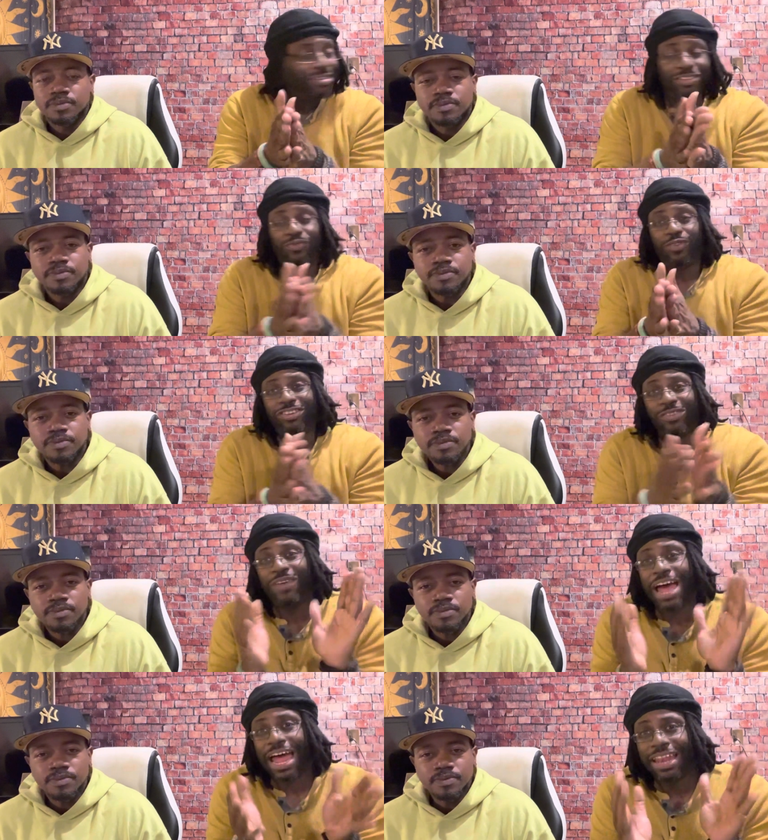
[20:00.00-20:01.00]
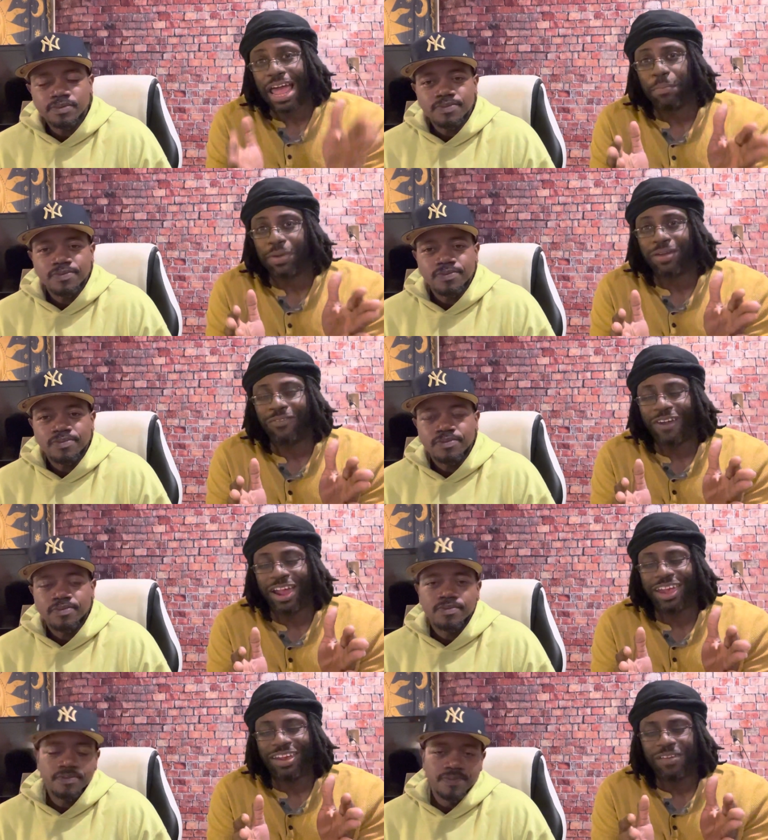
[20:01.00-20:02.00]
Speaker 1: just for just for hot topic,
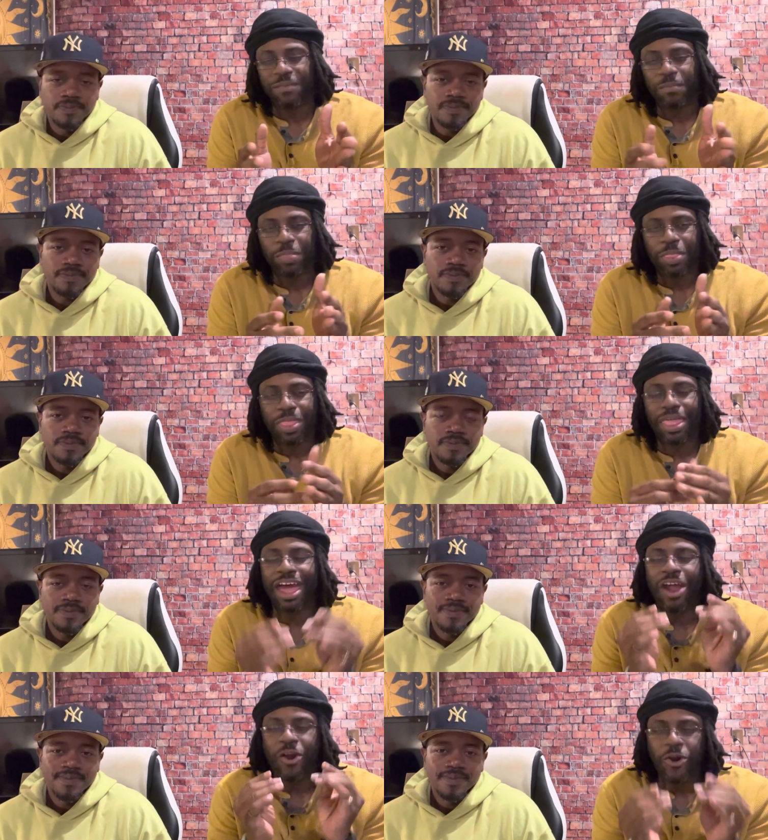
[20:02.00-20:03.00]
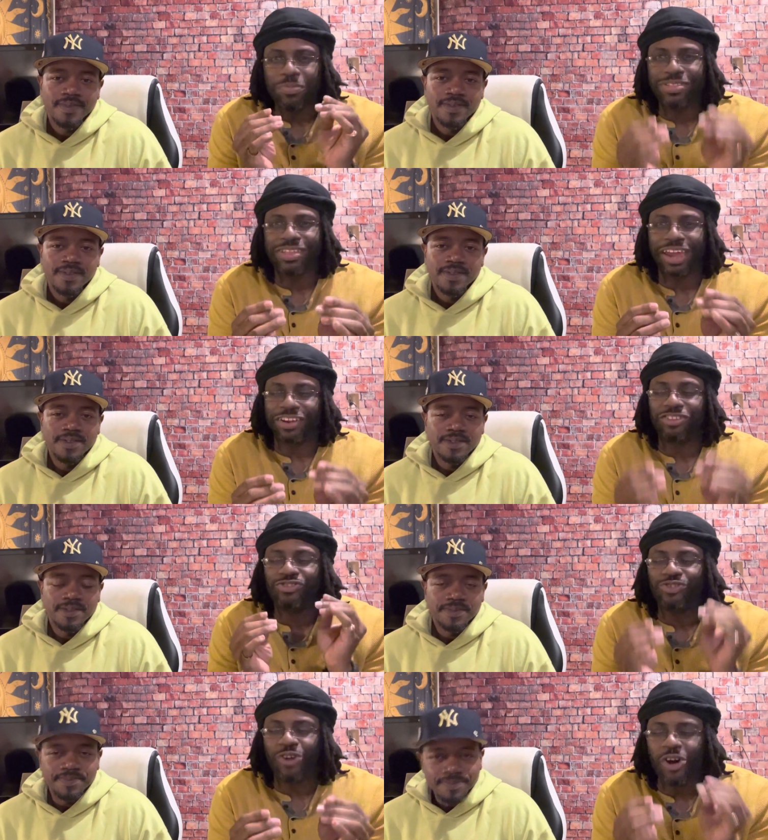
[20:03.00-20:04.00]
right? Mm-hmm. I heard him say the
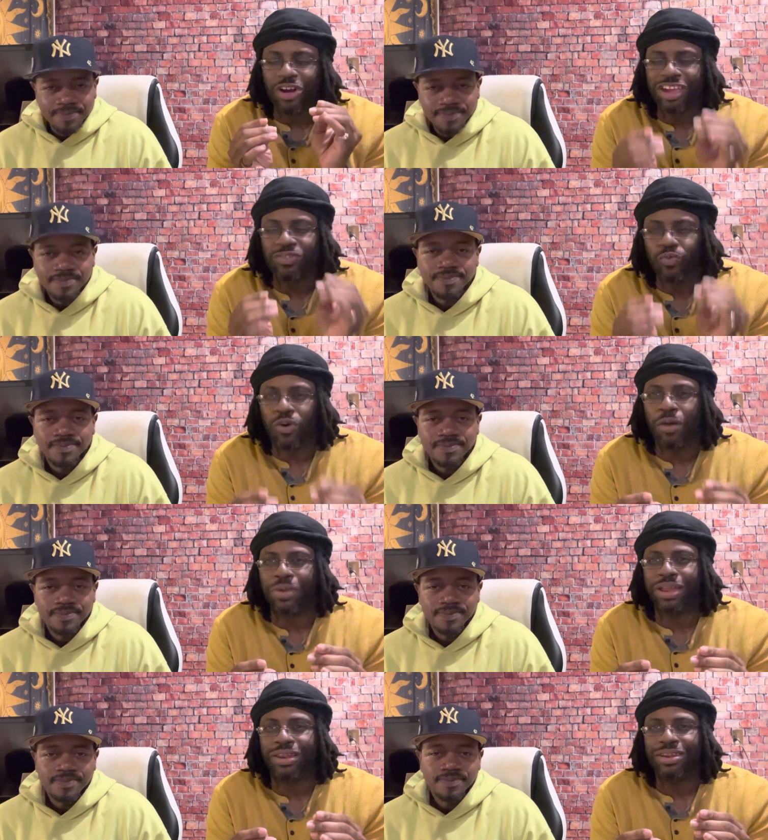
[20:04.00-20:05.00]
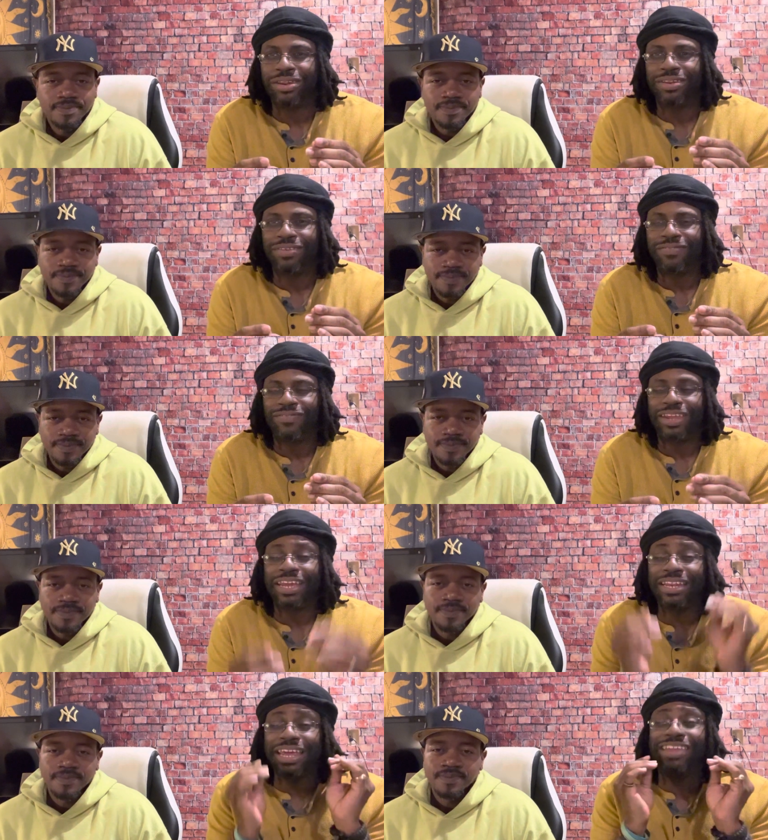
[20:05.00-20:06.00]
strongest woman,
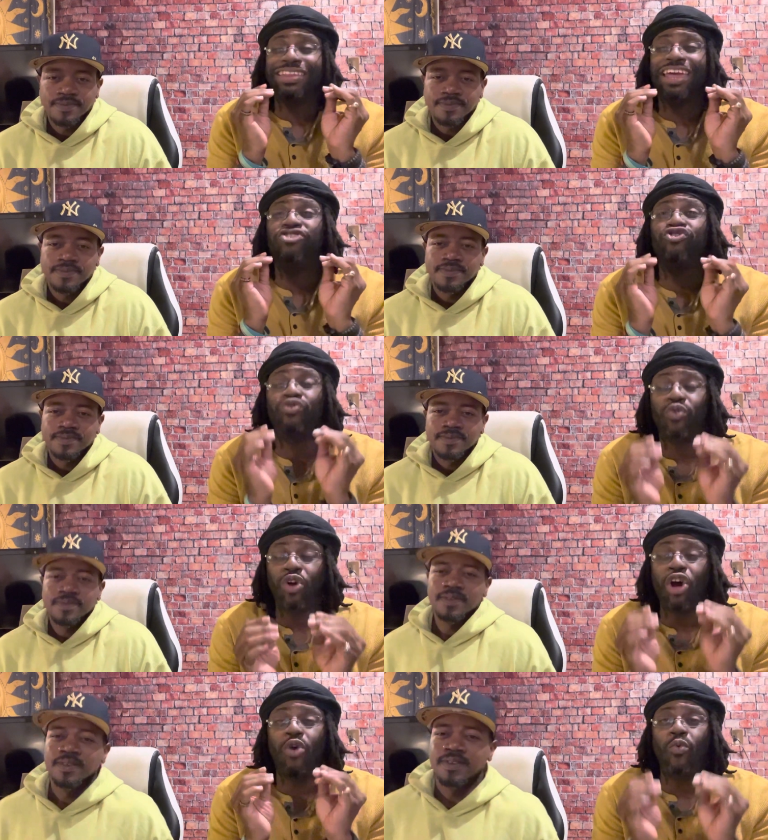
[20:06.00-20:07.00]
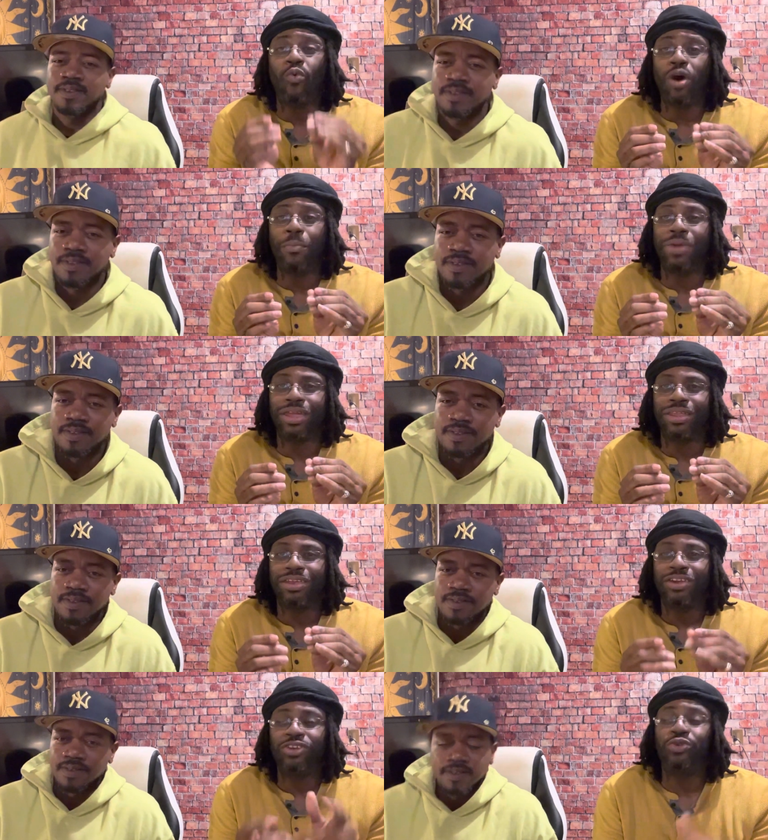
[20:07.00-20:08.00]
it takes a strong woman
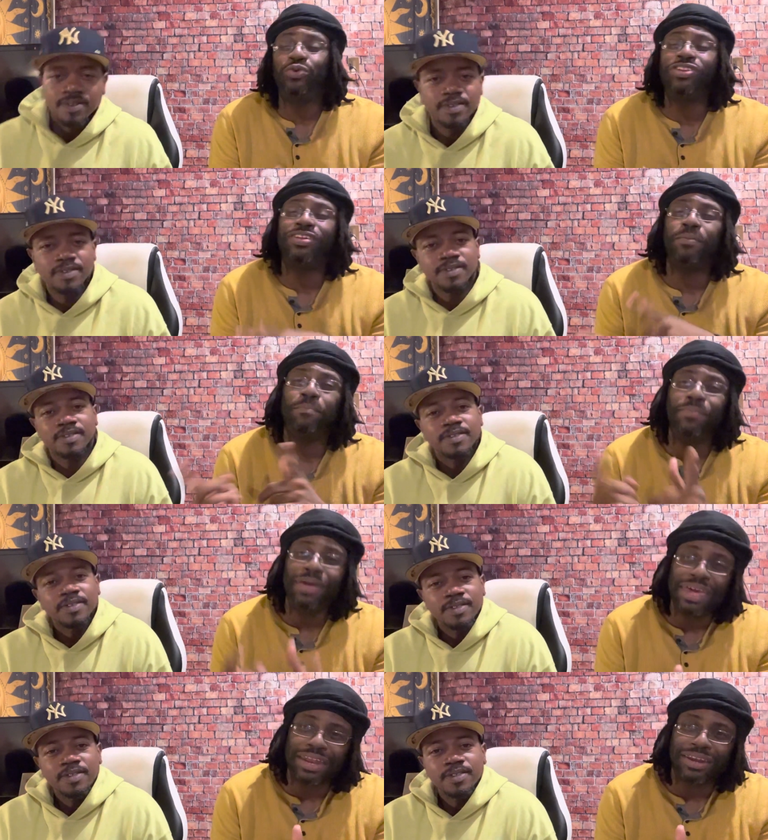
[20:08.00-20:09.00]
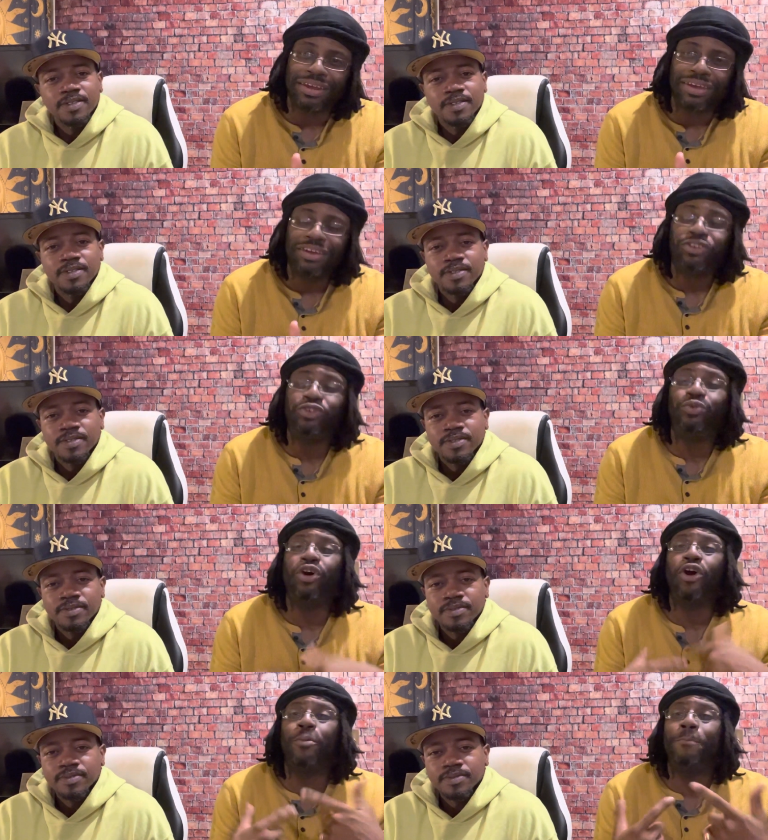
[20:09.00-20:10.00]
to submit to
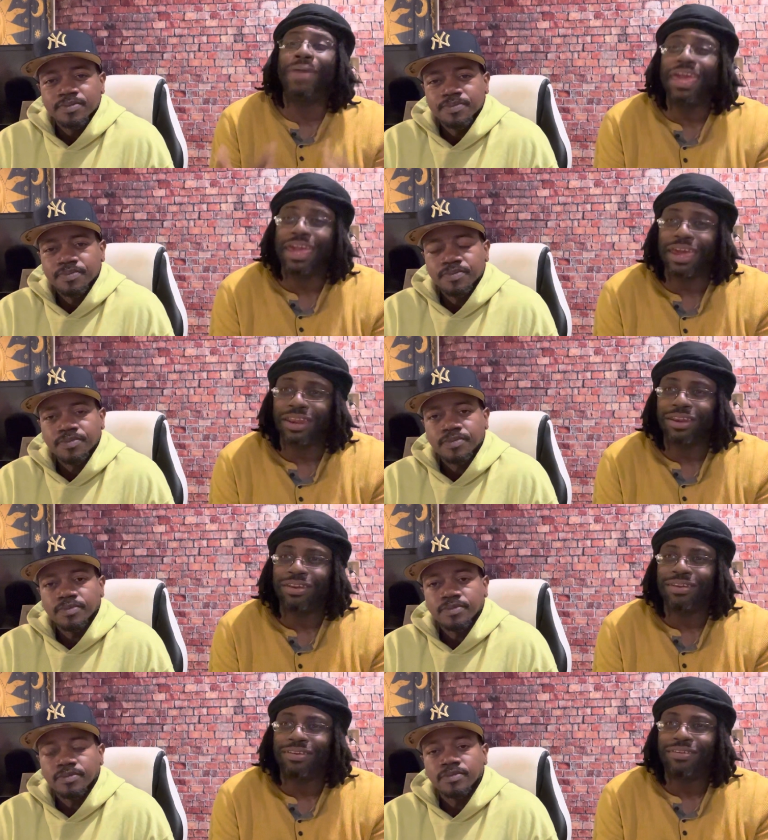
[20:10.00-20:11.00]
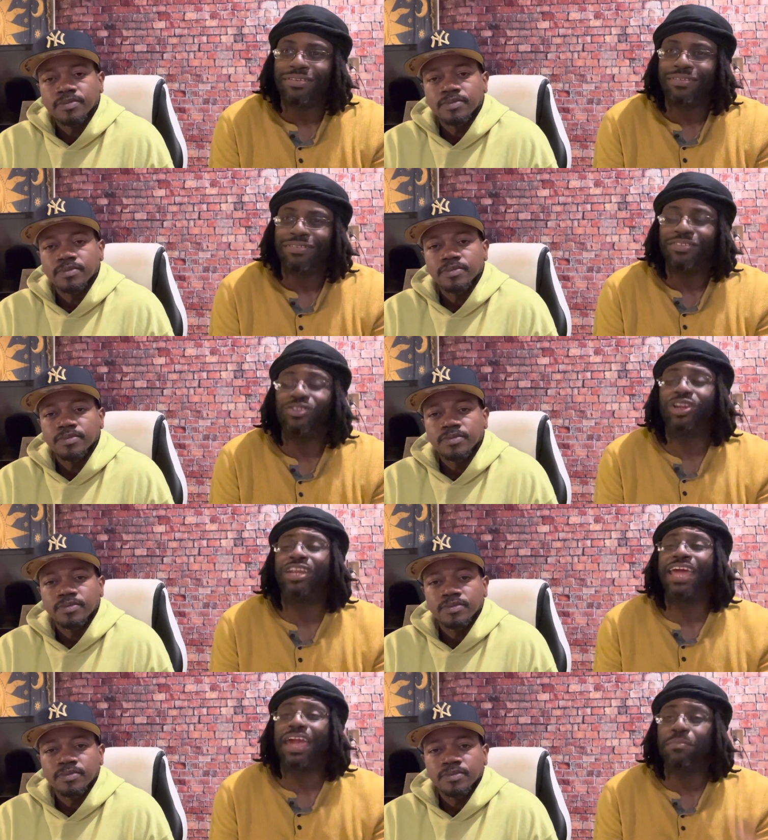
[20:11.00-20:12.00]
her man so
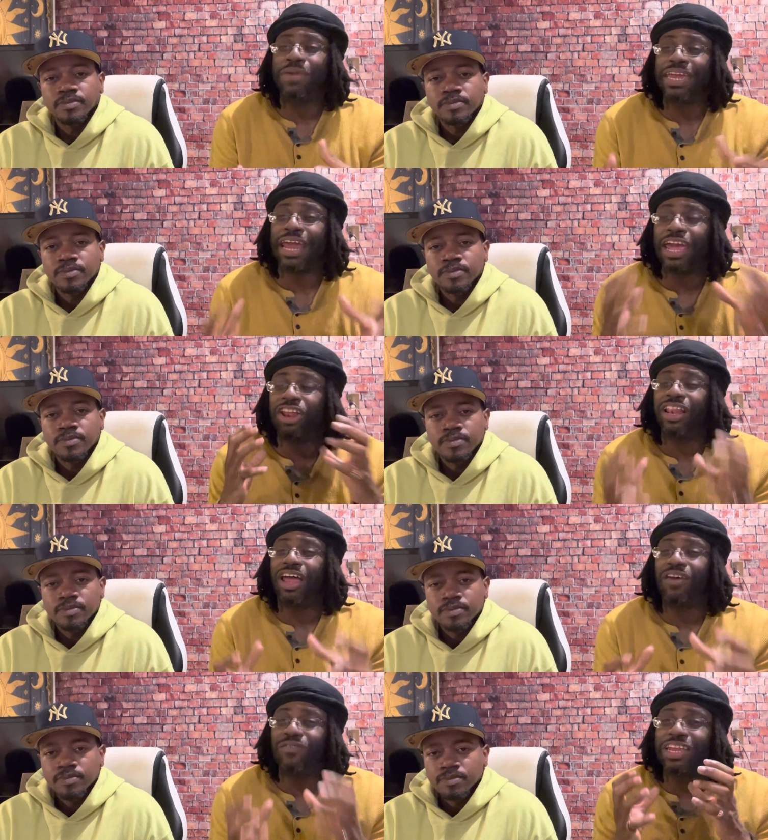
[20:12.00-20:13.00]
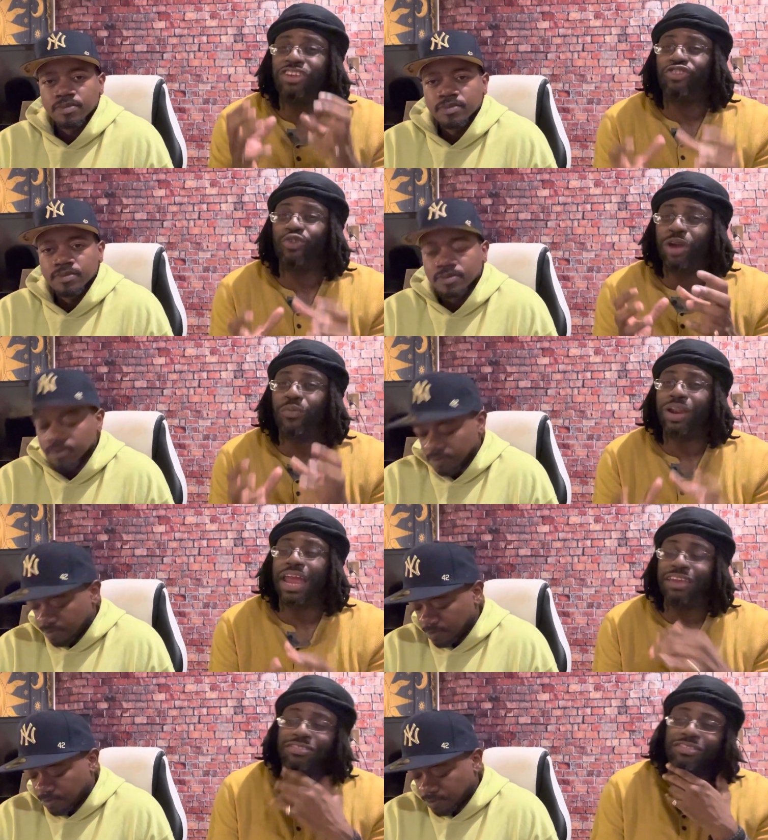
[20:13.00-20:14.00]
that they could be in a loving joint
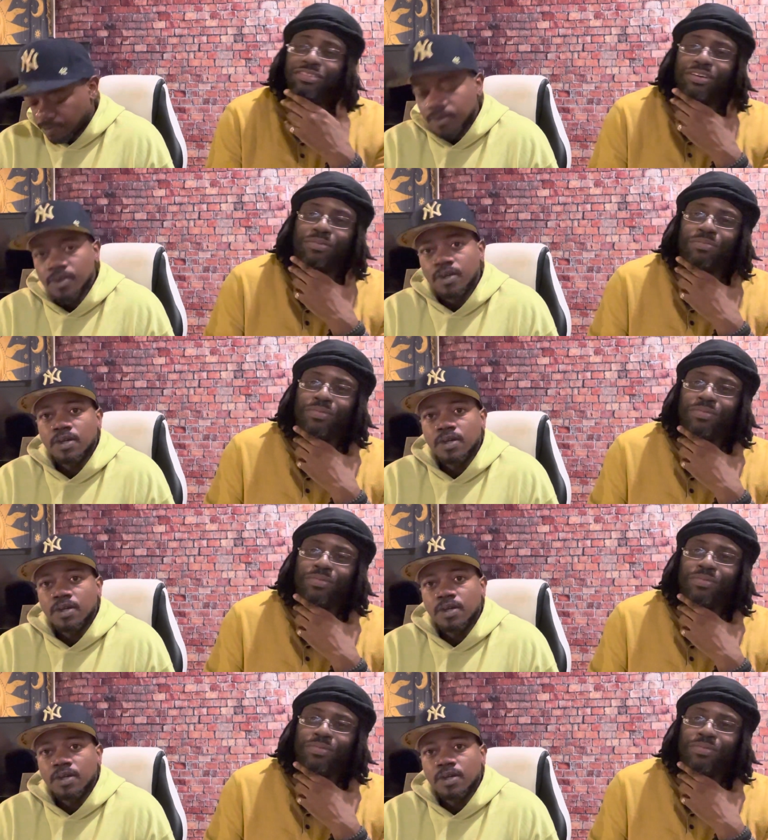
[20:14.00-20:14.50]
relationship